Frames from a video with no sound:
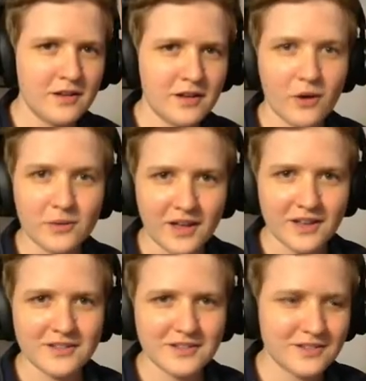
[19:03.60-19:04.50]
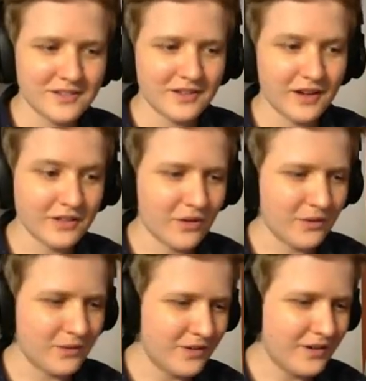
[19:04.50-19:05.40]
Okay.
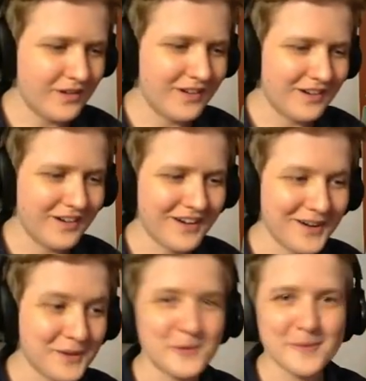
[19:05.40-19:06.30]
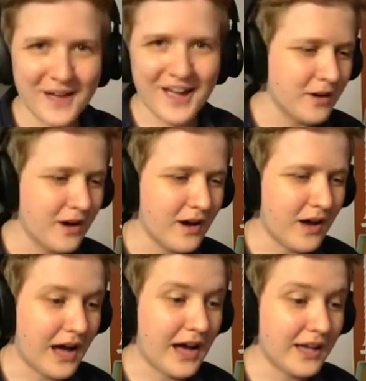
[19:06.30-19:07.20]
Hello. Uh, we're back.
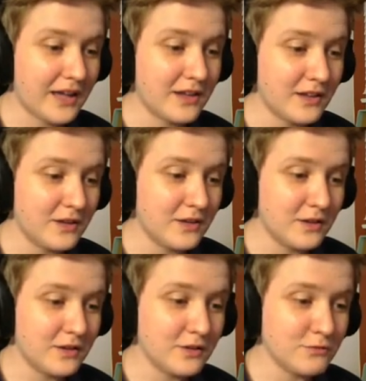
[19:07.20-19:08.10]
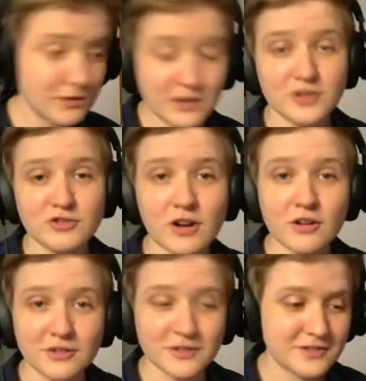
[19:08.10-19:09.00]
I really
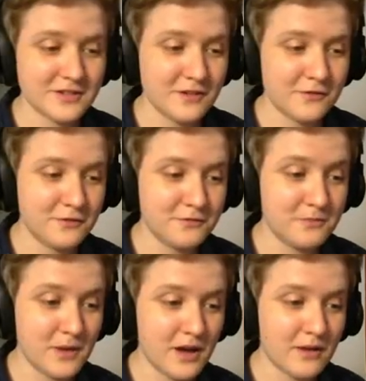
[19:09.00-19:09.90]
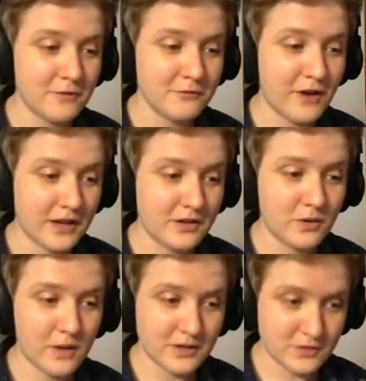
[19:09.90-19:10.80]
struggled to uh, find a
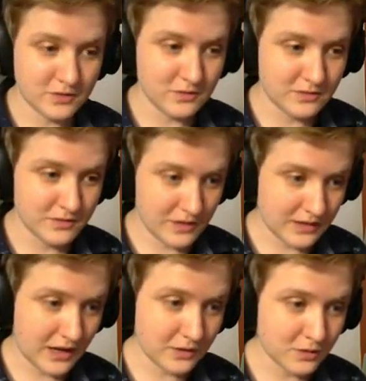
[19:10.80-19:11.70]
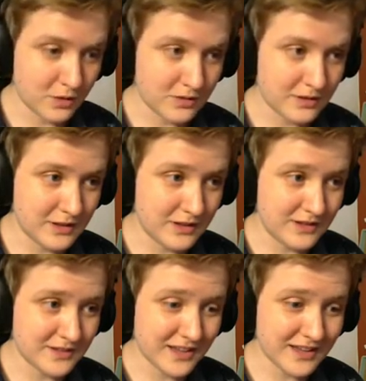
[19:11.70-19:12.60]
way to uh, download
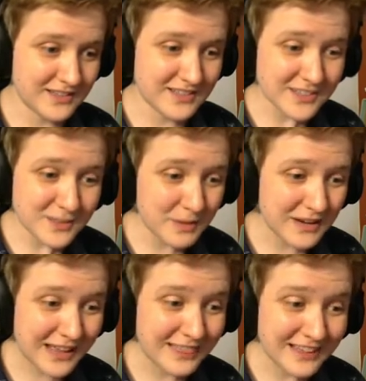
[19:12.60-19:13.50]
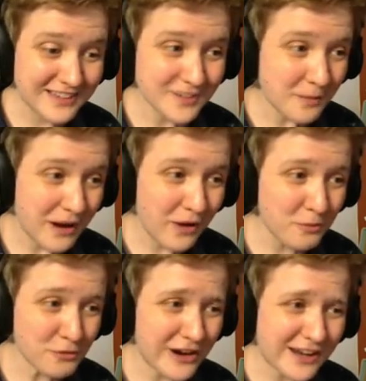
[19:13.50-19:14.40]
the second disc, but I think somehow
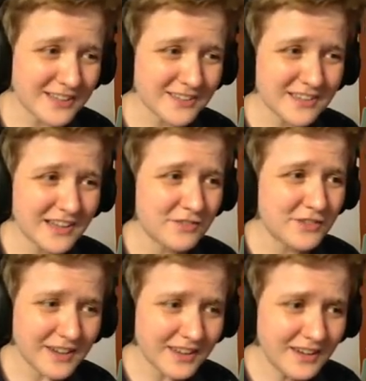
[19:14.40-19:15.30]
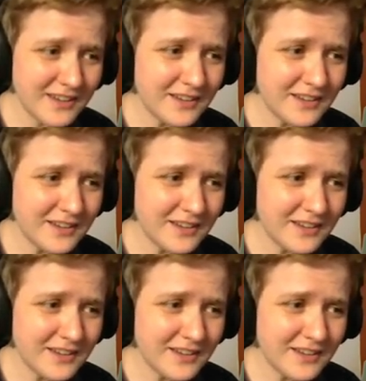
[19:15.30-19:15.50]
miraculously I've done it.